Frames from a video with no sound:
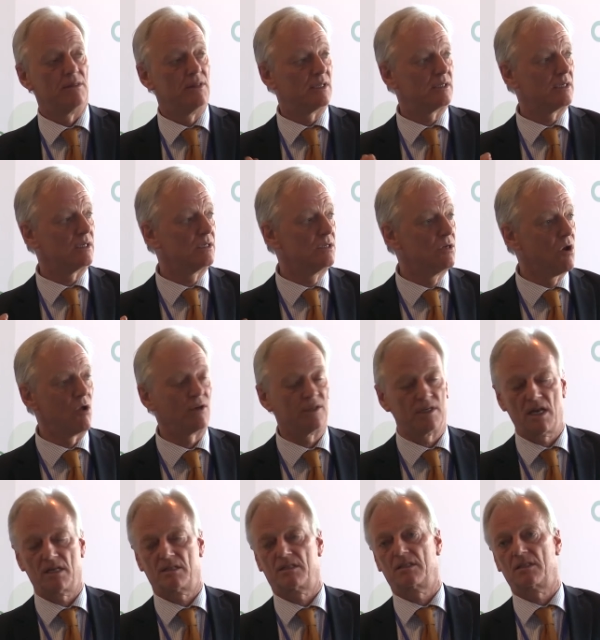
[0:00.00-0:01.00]
This is
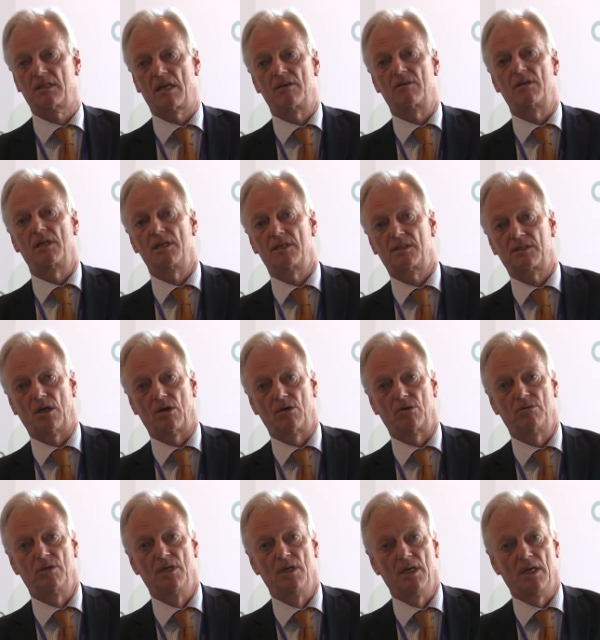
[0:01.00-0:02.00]
not necessarily
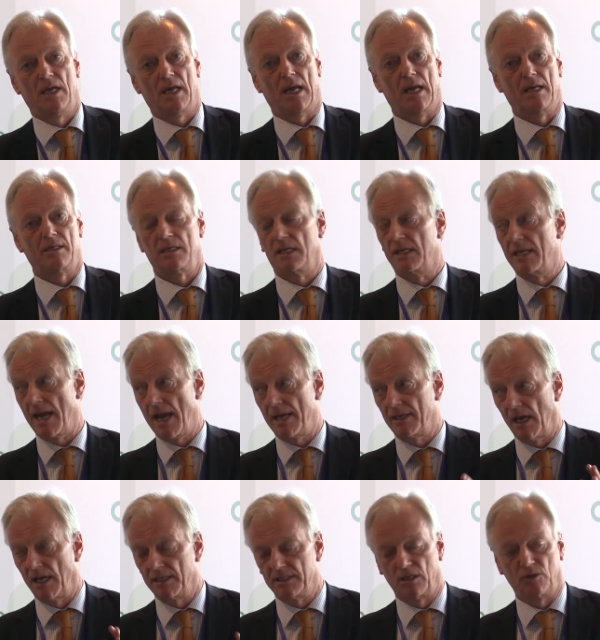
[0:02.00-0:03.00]
so. And
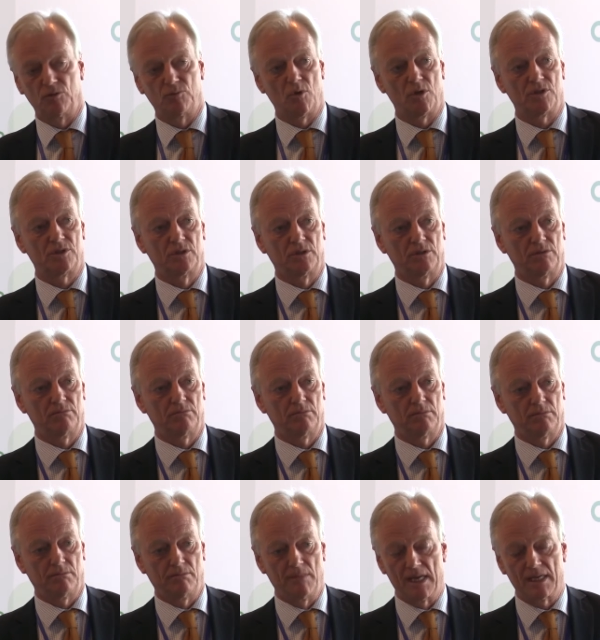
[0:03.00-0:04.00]
again, I don't want to
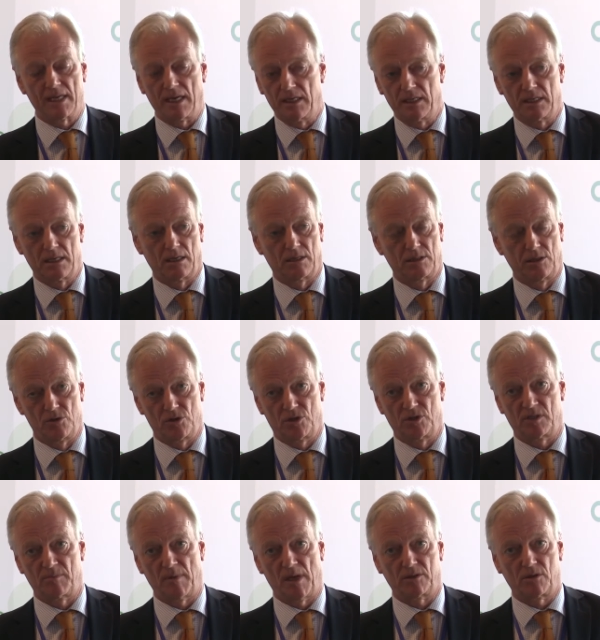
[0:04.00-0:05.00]
make any
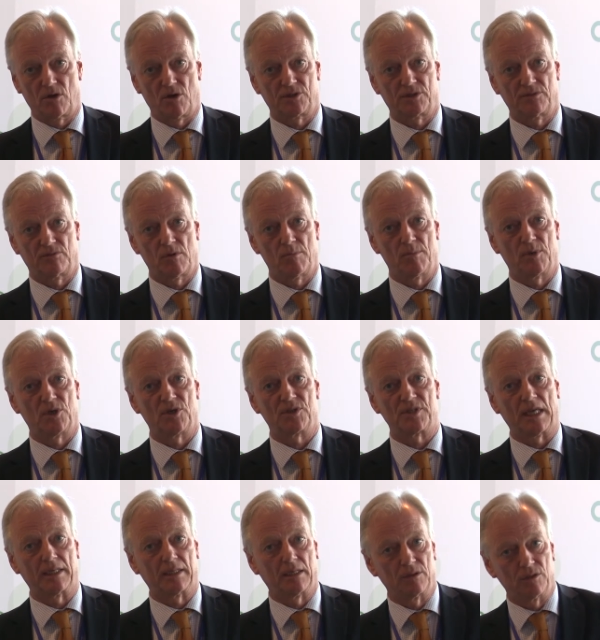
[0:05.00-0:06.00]
conclusions about Kosovo
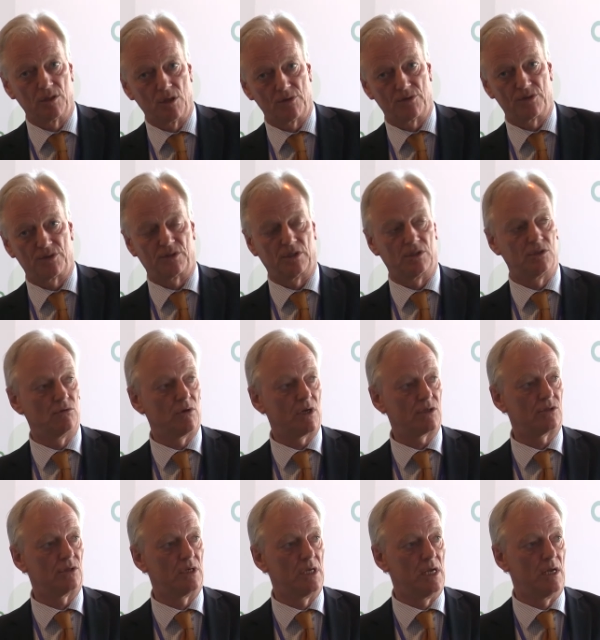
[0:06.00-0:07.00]
because I don't know the
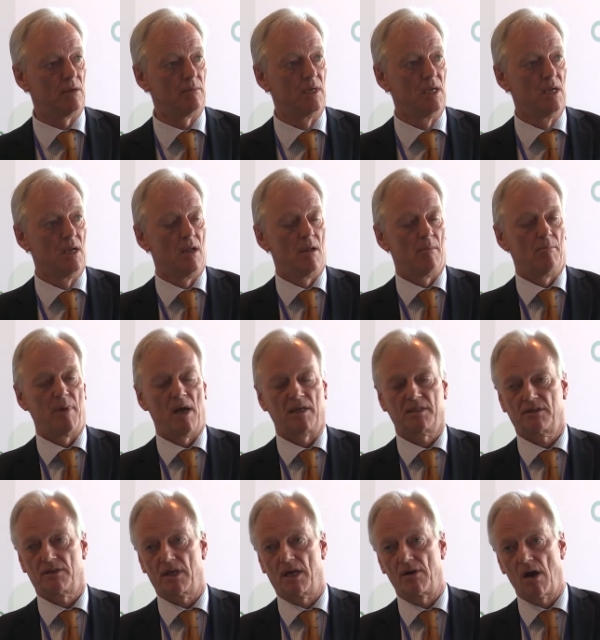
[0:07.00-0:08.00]
situation here.
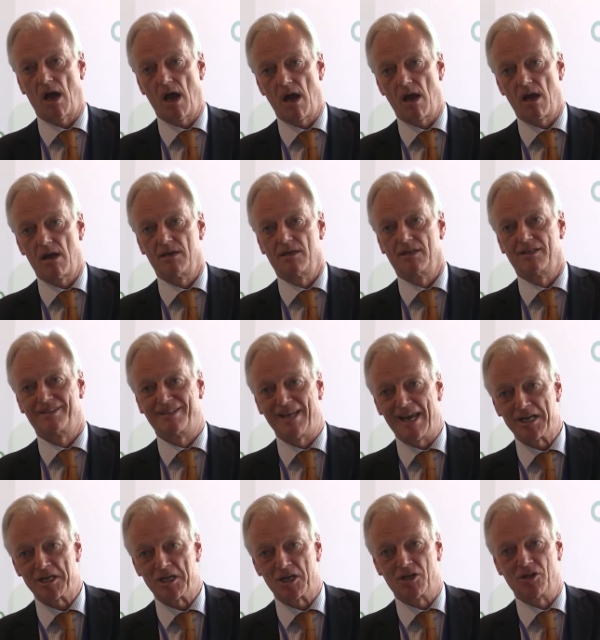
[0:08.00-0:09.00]
But there are
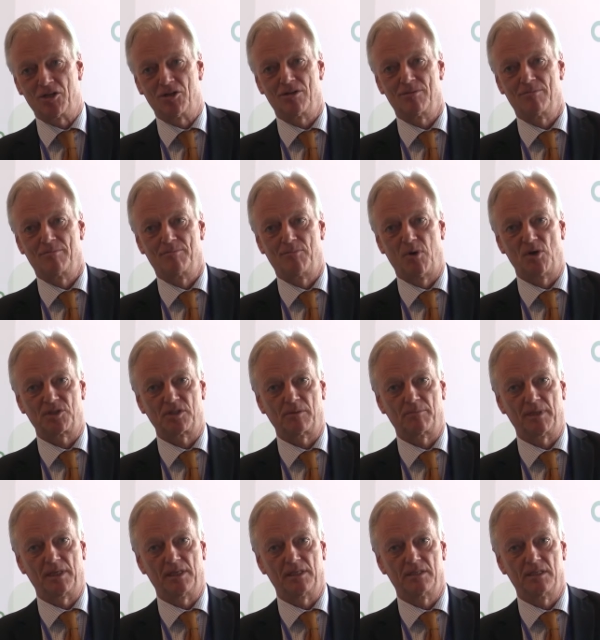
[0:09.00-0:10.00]
technical
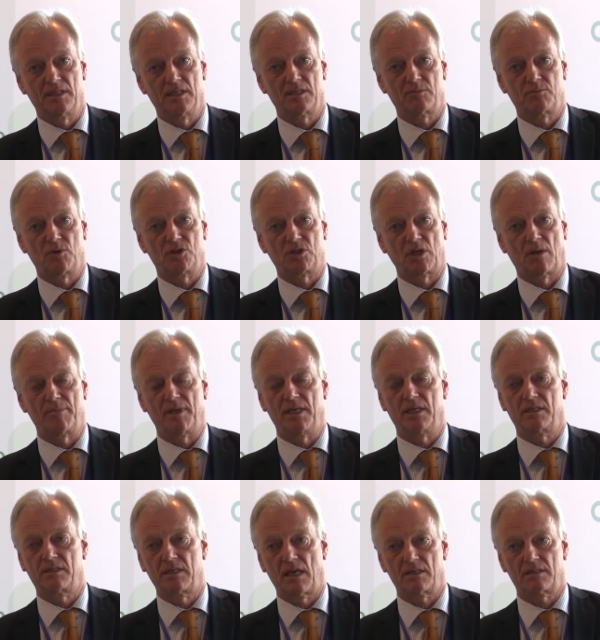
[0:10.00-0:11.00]
possibilities which are
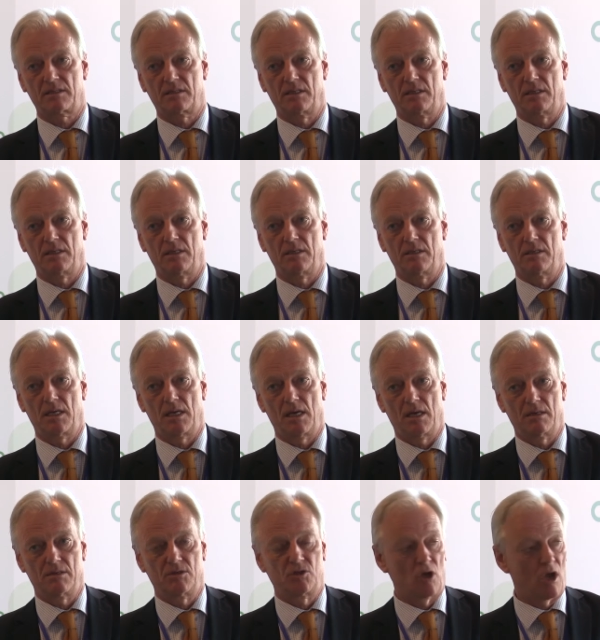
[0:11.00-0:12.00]
being tested
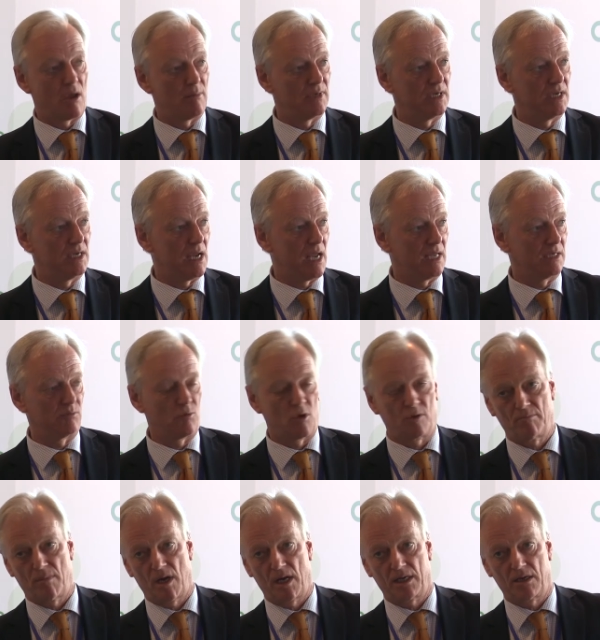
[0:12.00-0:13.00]
in Germany, and
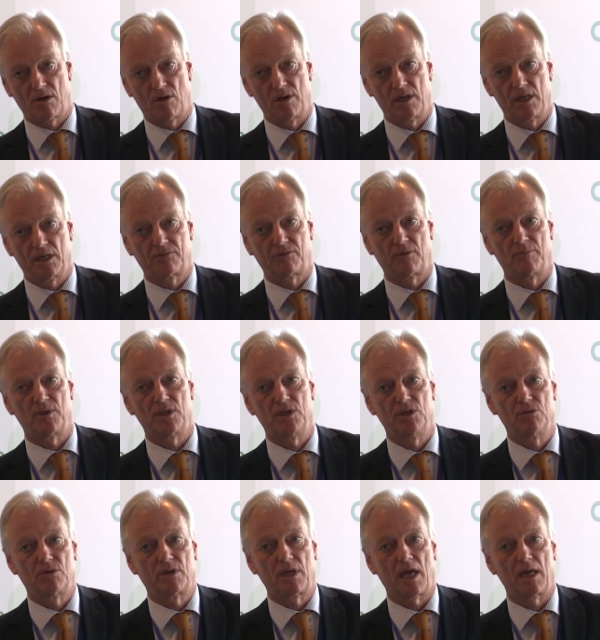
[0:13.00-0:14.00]
what my colleague from
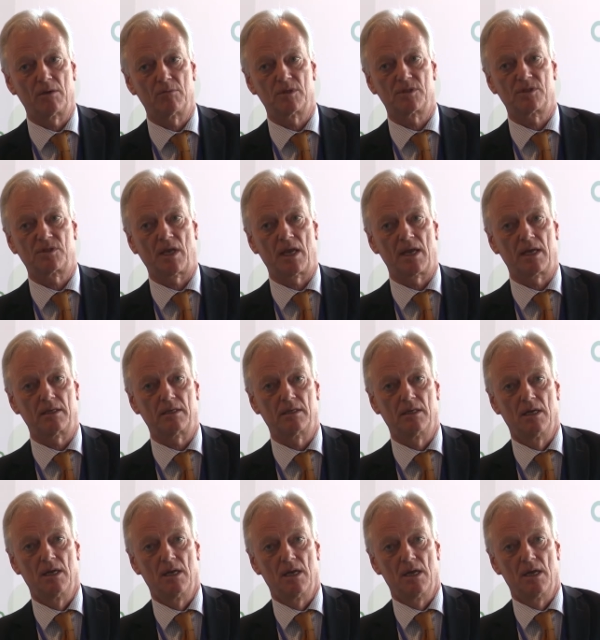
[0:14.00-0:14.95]
the UK was saying,